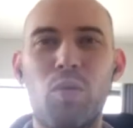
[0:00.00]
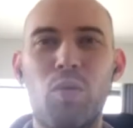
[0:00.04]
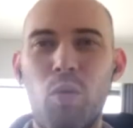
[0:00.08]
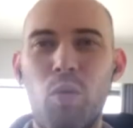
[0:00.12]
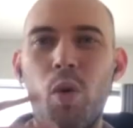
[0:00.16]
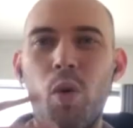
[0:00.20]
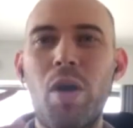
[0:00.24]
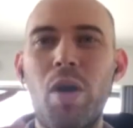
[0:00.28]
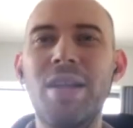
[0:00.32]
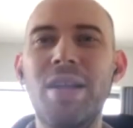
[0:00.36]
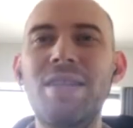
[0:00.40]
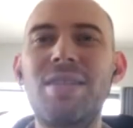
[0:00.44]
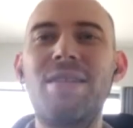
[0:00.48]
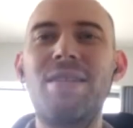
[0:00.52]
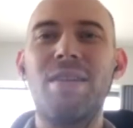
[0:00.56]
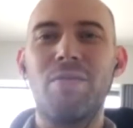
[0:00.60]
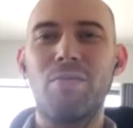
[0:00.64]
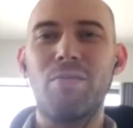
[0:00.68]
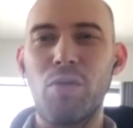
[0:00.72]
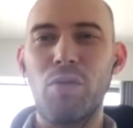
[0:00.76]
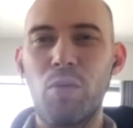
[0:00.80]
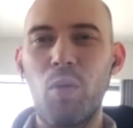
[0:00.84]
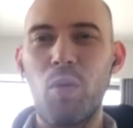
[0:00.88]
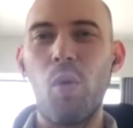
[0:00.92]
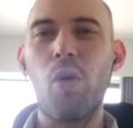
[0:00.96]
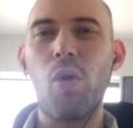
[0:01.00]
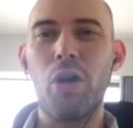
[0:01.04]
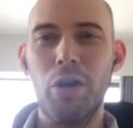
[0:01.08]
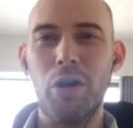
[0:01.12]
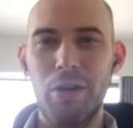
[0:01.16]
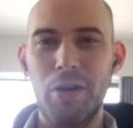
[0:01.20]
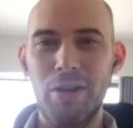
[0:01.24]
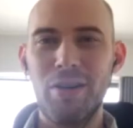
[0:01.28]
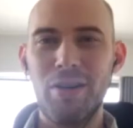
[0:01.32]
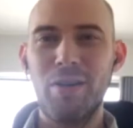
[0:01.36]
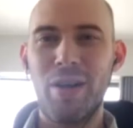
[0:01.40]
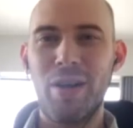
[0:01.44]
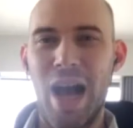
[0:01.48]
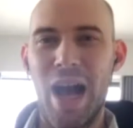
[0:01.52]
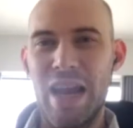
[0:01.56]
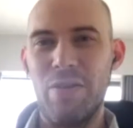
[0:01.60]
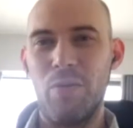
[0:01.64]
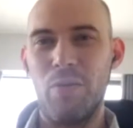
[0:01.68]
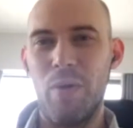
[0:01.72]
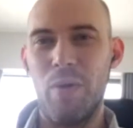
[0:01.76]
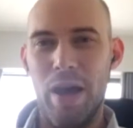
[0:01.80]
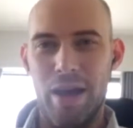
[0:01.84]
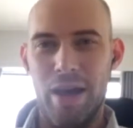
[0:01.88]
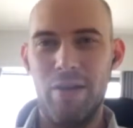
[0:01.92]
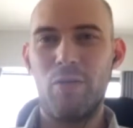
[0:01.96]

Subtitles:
instant reward kind of way?